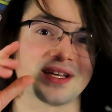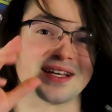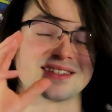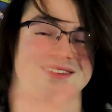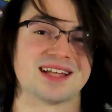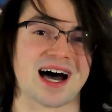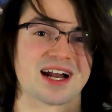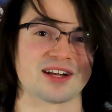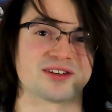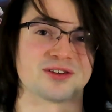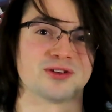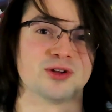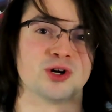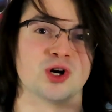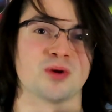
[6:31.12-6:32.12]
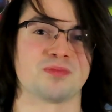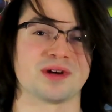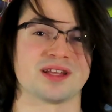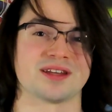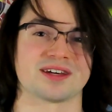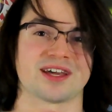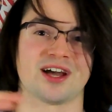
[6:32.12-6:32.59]
is not in a loop,
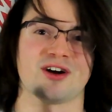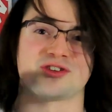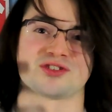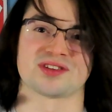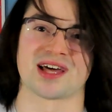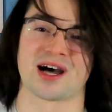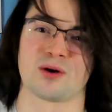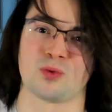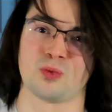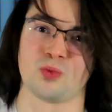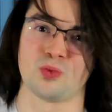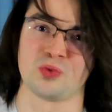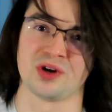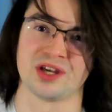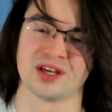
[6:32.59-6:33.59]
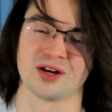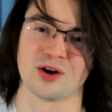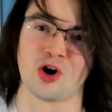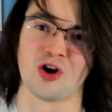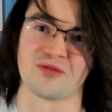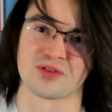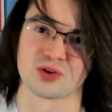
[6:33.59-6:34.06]
and the character that we
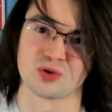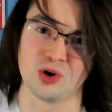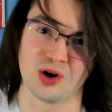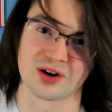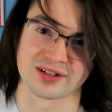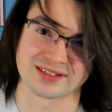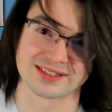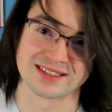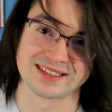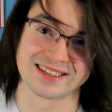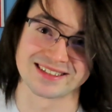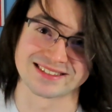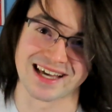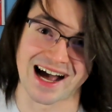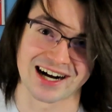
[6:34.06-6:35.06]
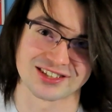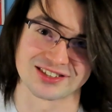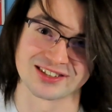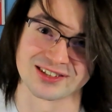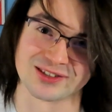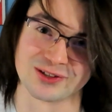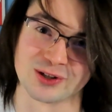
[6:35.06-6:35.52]
overlooked is actually
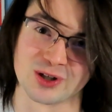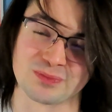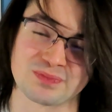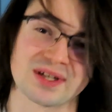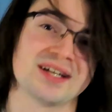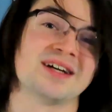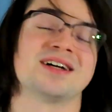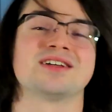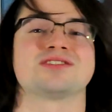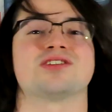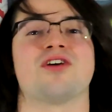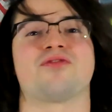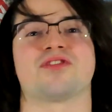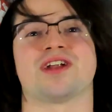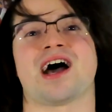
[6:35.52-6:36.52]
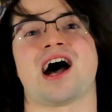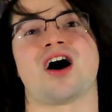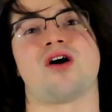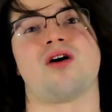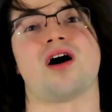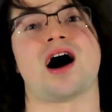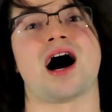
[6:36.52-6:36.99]
in the loop. So for
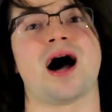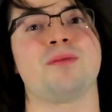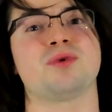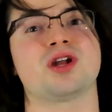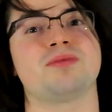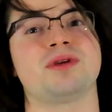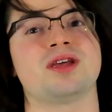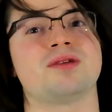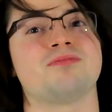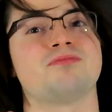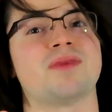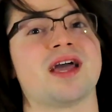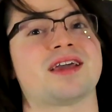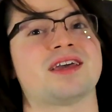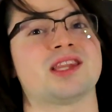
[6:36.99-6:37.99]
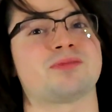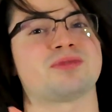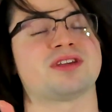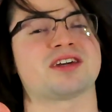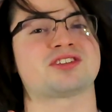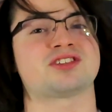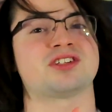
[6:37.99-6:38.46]
now, I'm going to be making the
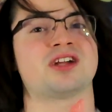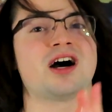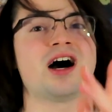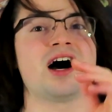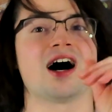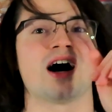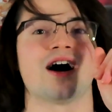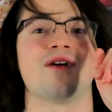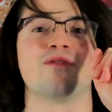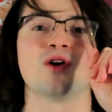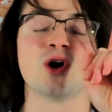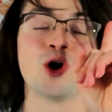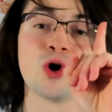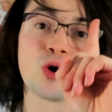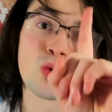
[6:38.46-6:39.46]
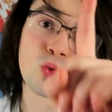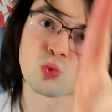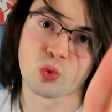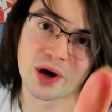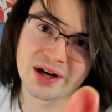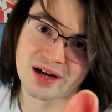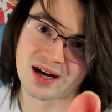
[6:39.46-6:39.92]
prediction of
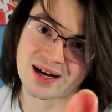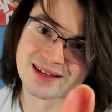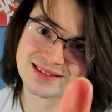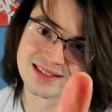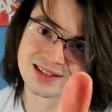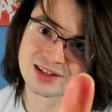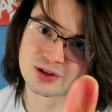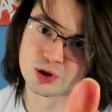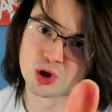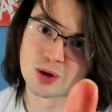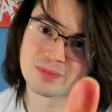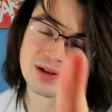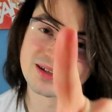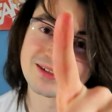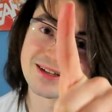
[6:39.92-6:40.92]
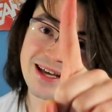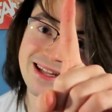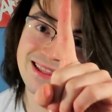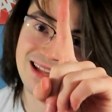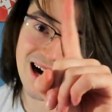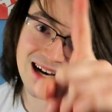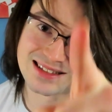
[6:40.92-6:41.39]
Rena is in the loop
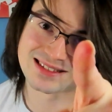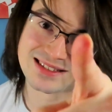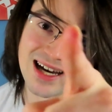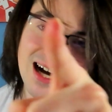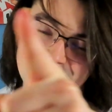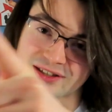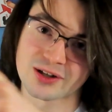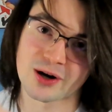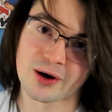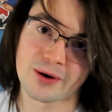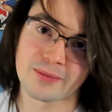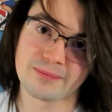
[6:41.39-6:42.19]
and not Satoko.